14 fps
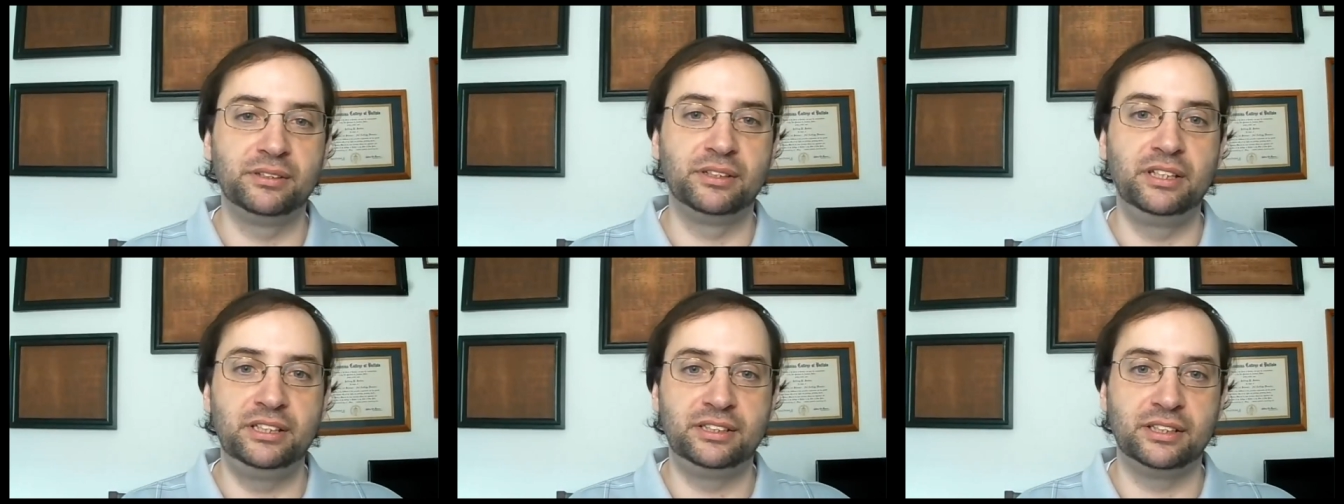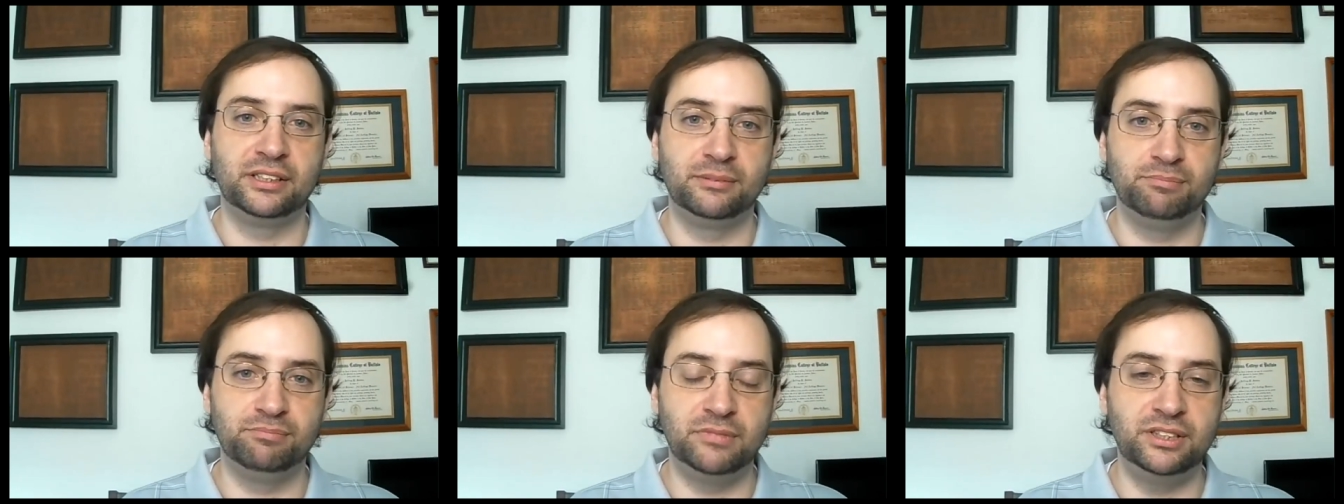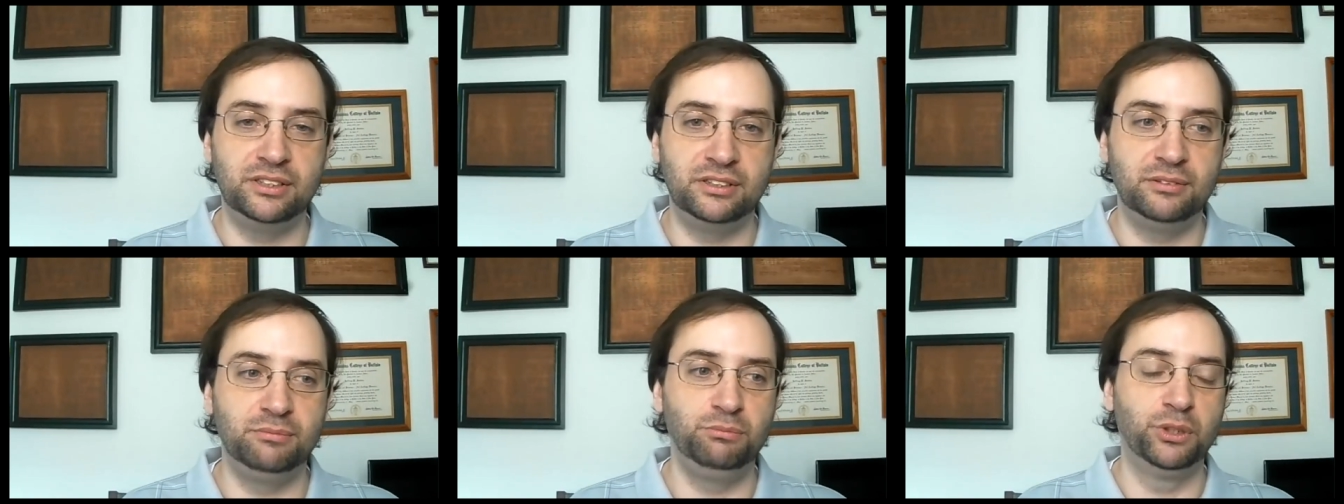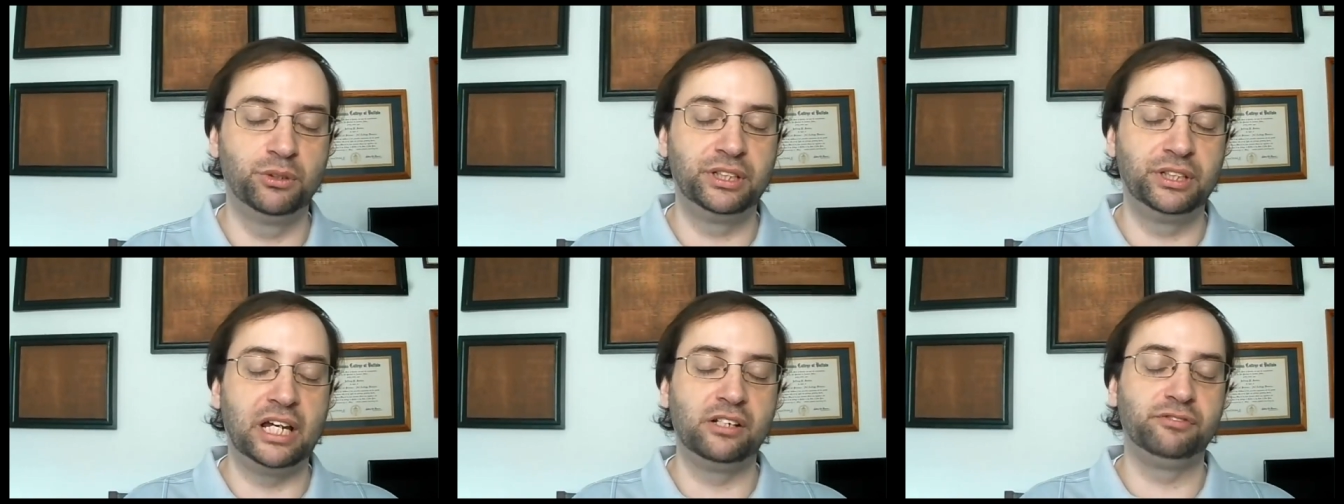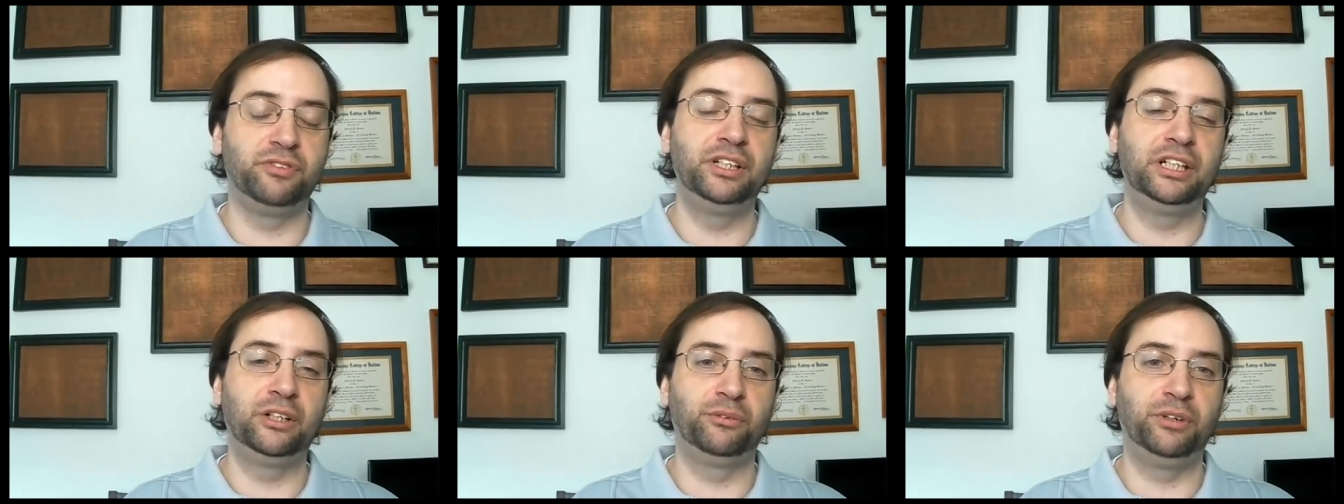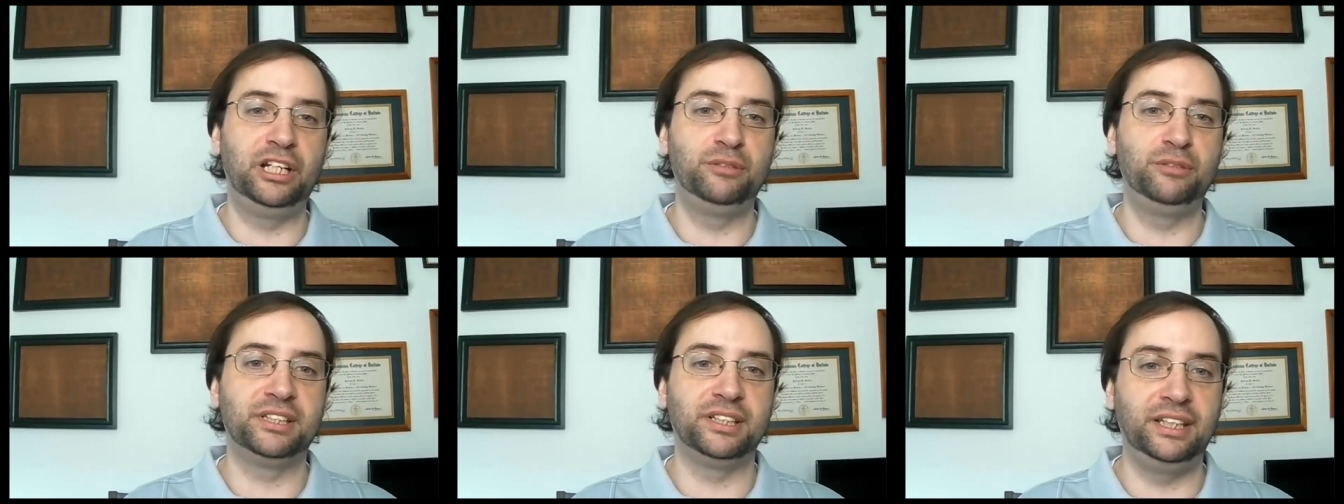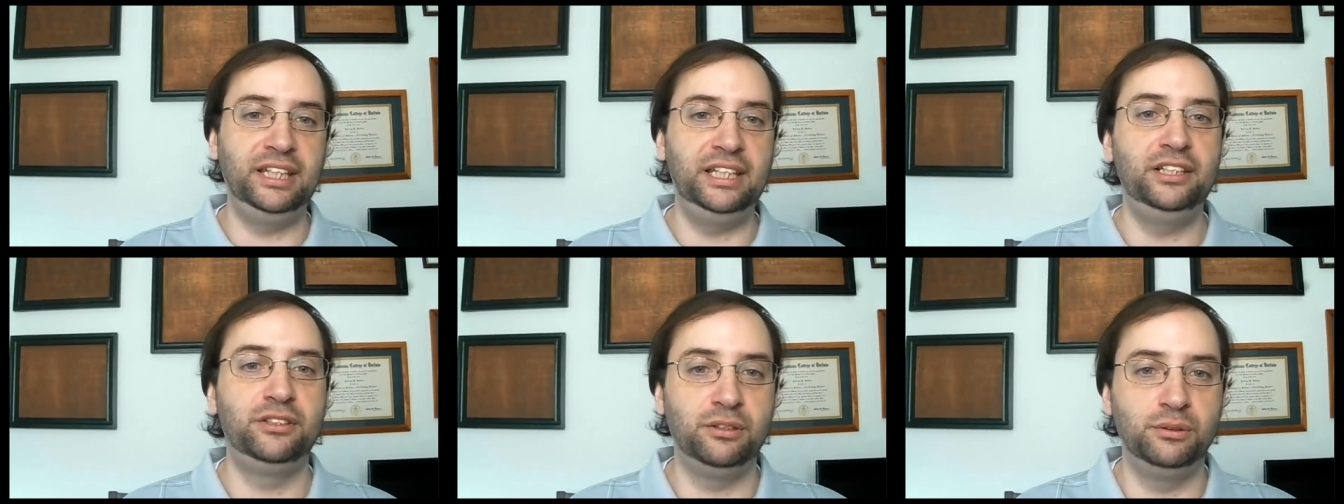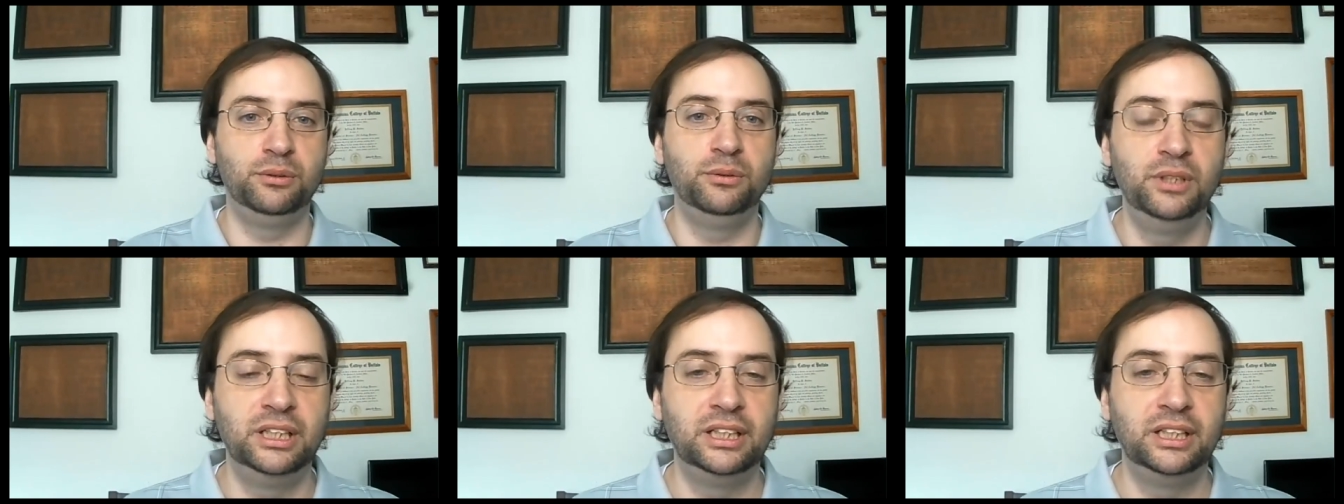These uh, these funding arrangements lead to